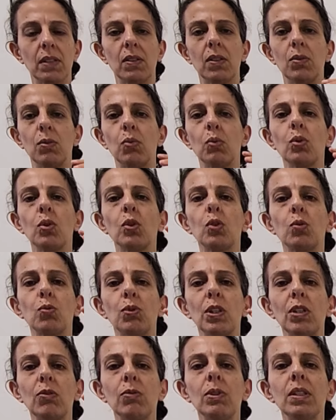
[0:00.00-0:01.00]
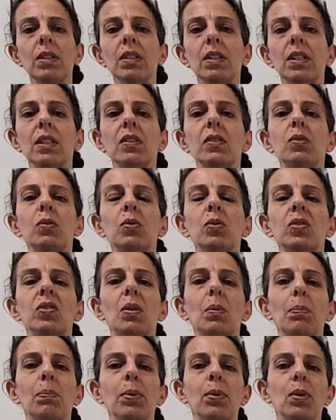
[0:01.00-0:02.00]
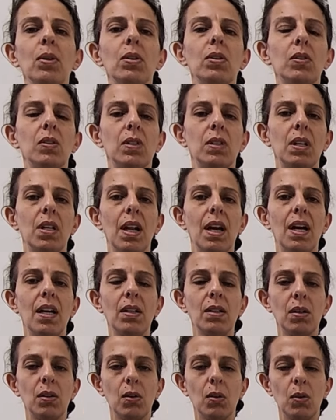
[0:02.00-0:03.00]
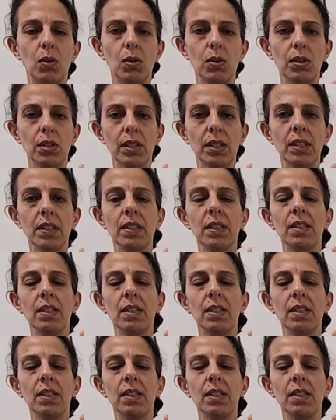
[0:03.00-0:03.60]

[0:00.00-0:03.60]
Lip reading: The root treatment is to support the lung organ.